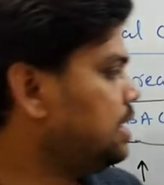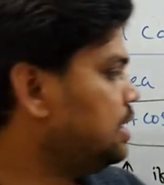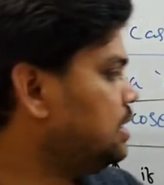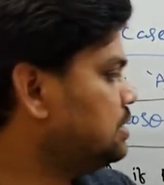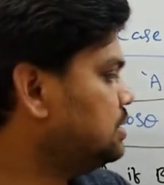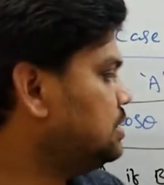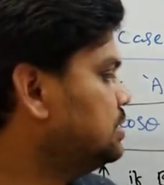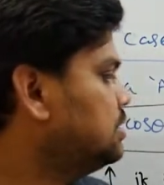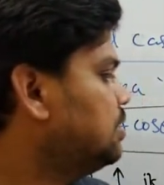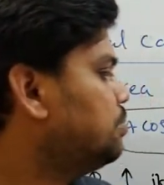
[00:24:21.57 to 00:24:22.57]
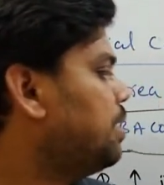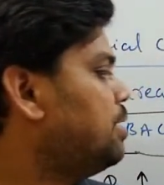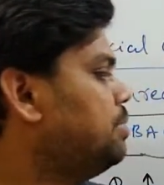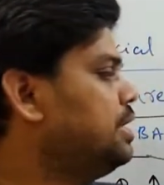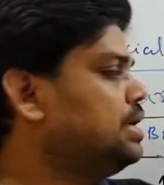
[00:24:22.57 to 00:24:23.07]
increases, pi
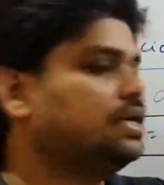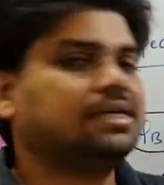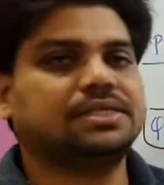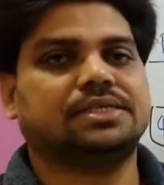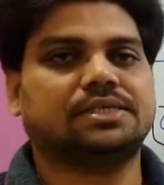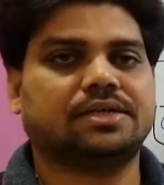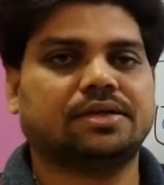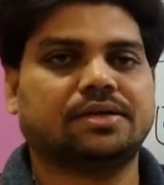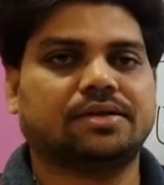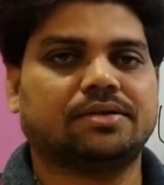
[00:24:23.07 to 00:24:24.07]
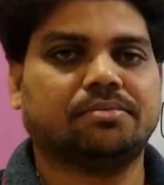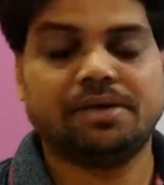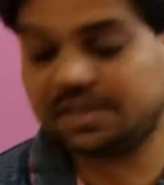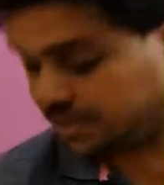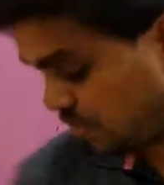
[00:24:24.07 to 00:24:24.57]
b increases.
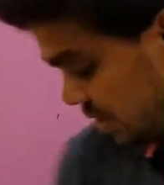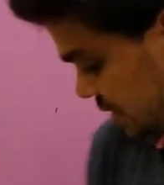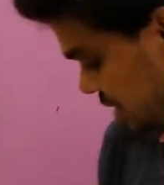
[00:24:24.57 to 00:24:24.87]
Means what?